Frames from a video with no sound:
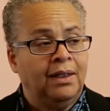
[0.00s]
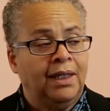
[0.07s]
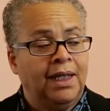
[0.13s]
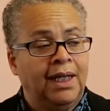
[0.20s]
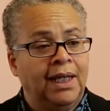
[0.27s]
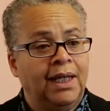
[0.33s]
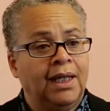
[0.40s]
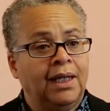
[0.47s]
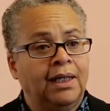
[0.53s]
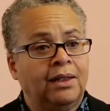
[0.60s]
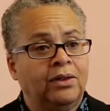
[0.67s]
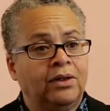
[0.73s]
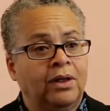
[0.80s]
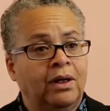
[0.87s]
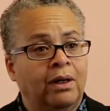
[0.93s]

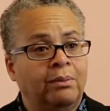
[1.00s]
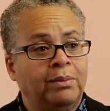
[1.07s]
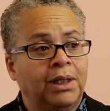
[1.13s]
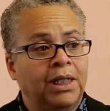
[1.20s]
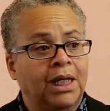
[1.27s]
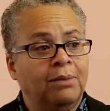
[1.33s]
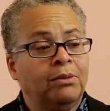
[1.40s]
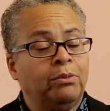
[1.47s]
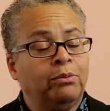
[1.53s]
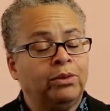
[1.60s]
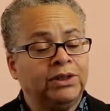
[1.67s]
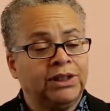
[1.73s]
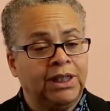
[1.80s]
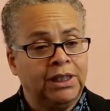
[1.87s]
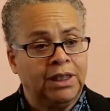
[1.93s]
and became a
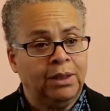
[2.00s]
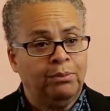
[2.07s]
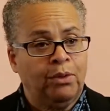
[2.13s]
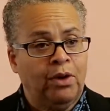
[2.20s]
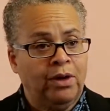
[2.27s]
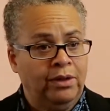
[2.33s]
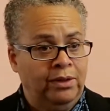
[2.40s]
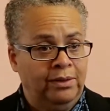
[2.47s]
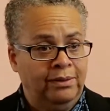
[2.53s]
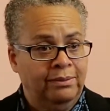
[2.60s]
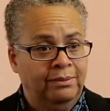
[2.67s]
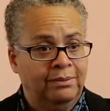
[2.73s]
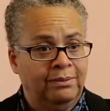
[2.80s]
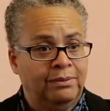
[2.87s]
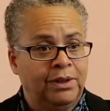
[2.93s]
presenting partner
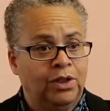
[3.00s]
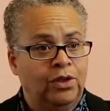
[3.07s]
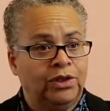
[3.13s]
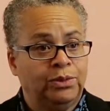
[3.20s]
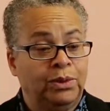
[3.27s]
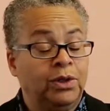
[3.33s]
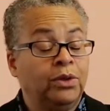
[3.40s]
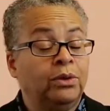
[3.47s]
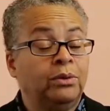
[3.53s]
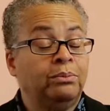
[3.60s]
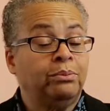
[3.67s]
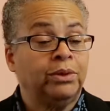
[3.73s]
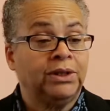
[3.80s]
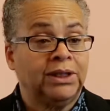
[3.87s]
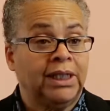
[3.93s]
because we do
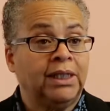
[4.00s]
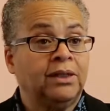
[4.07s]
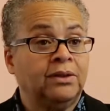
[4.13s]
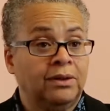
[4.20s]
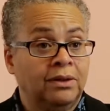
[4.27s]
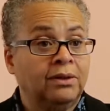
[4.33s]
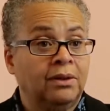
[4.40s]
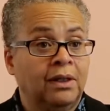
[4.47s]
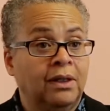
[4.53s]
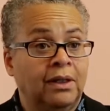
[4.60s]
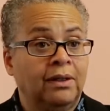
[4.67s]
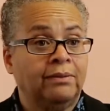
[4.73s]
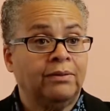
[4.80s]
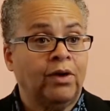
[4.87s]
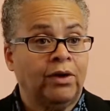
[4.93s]
present
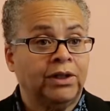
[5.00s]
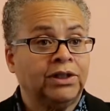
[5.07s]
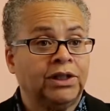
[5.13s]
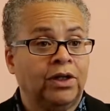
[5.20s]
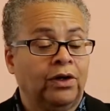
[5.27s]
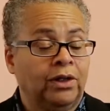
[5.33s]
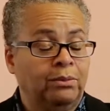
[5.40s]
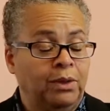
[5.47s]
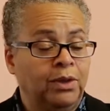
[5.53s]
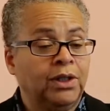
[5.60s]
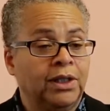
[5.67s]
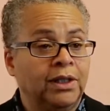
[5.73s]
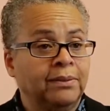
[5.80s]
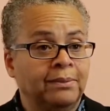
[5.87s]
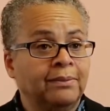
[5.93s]
artists in our
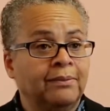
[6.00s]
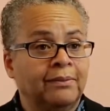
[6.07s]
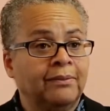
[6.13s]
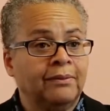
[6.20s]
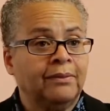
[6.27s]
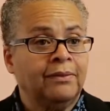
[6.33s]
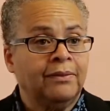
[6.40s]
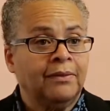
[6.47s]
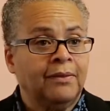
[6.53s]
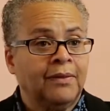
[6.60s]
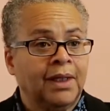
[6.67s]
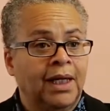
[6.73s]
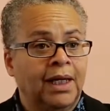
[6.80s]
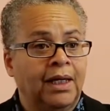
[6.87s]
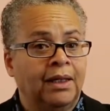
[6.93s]
community.
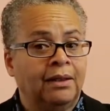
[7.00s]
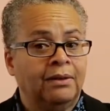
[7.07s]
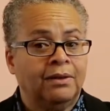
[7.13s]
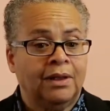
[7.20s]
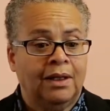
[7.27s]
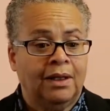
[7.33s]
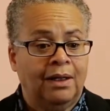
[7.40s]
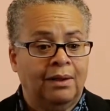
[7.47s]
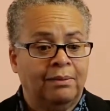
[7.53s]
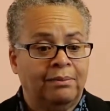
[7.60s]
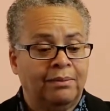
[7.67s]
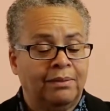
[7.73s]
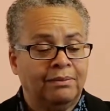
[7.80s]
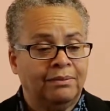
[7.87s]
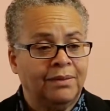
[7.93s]
And
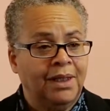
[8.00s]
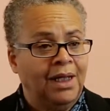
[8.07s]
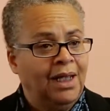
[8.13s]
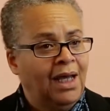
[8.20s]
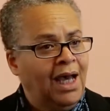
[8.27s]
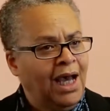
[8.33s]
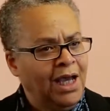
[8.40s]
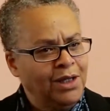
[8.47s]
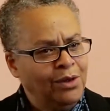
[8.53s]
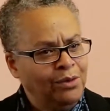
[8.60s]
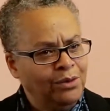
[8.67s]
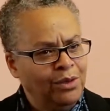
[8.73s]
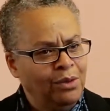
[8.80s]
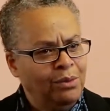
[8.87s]
I don't know